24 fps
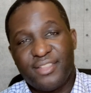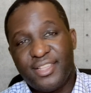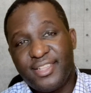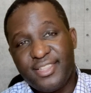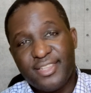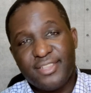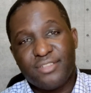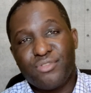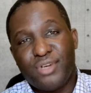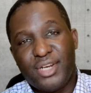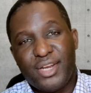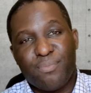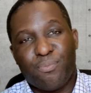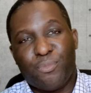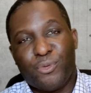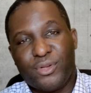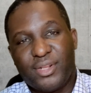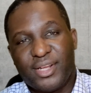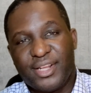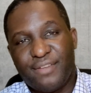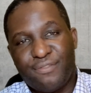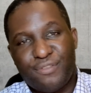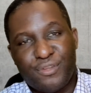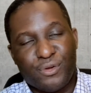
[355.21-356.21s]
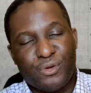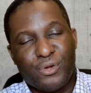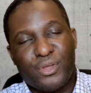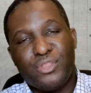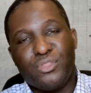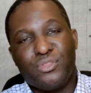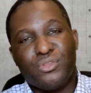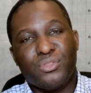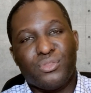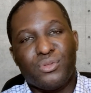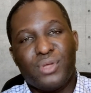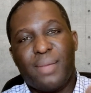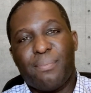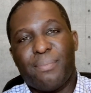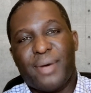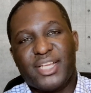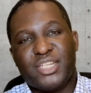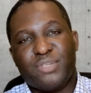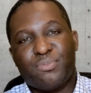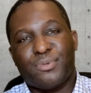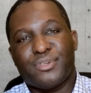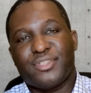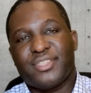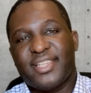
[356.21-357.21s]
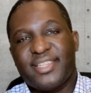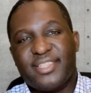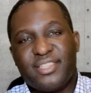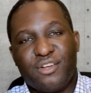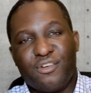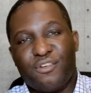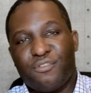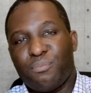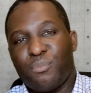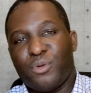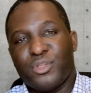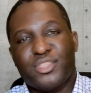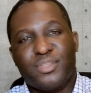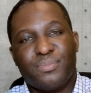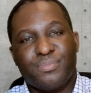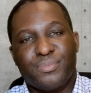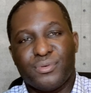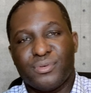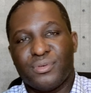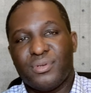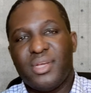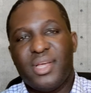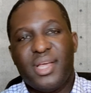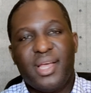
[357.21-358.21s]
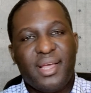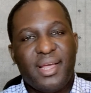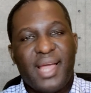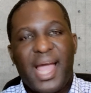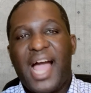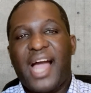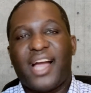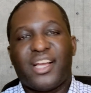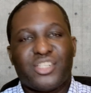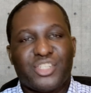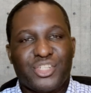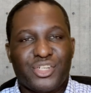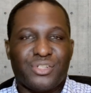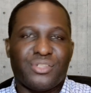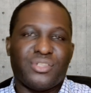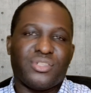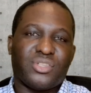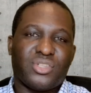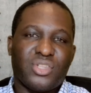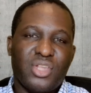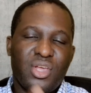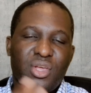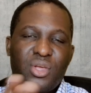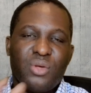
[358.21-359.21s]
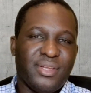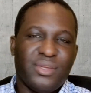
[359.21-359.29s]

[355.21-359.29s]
This is really important if you're going to do a batch processing of multiple actions.